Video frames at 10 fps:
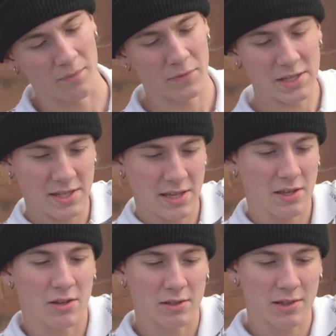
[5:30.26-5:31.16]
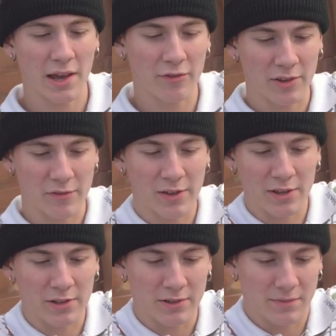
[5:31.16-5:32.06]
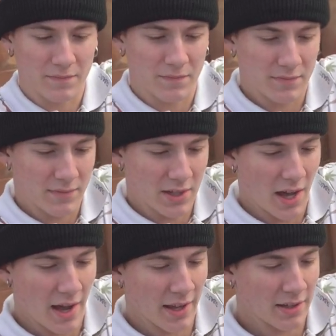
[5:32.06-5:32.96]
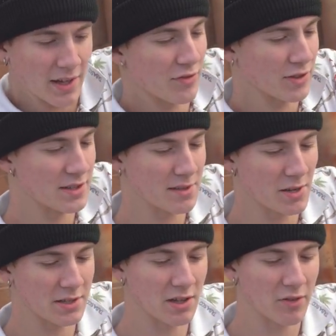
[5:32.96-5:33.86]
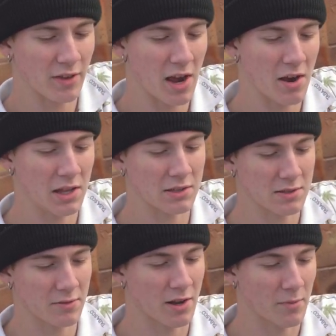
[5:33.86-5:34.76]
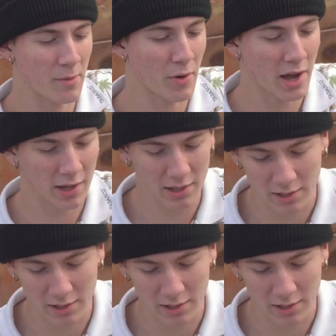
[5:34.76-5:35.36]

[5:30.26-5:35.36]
This thing you could definitely feel, I could definitely see myself carrying this around in my pocket.